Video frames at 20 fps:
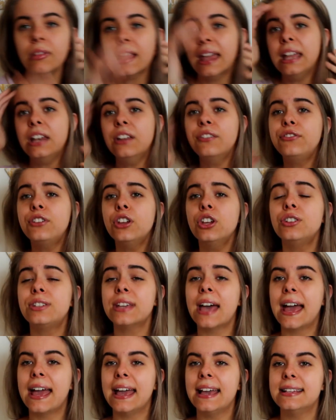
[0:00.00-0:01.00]
In a few
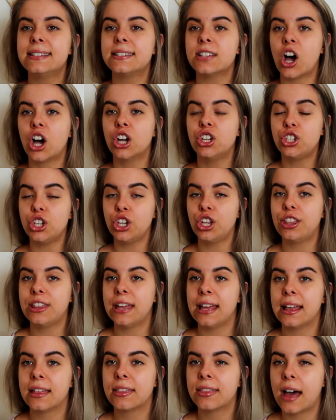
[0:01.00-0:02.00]
days, I do
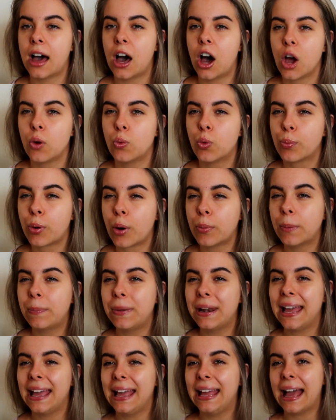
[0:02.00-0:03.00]
think that I will
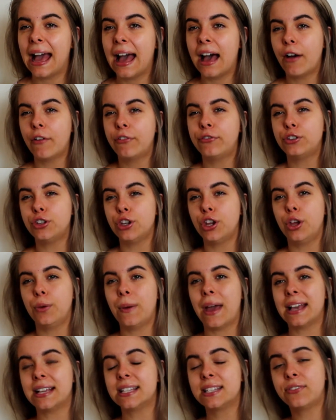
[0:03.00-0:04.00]
probably have to
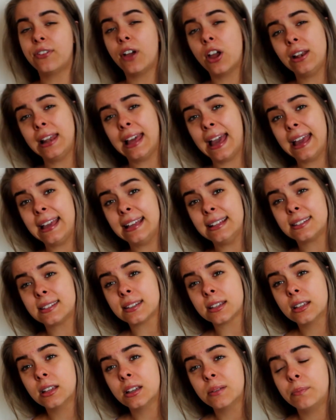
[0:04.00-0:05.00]
exfoliate
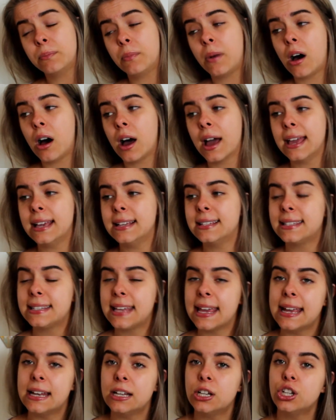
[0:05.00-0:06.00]
my
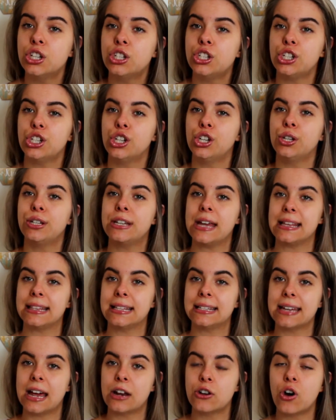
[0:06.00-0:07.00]
skin to take
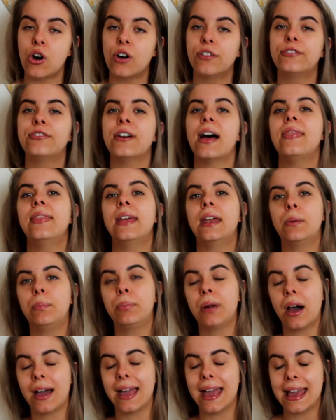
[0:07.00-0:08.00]
the tan off and then
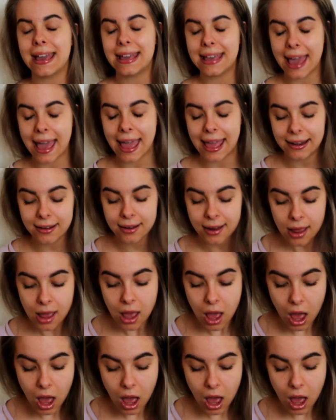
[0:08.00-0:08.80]
apply it again.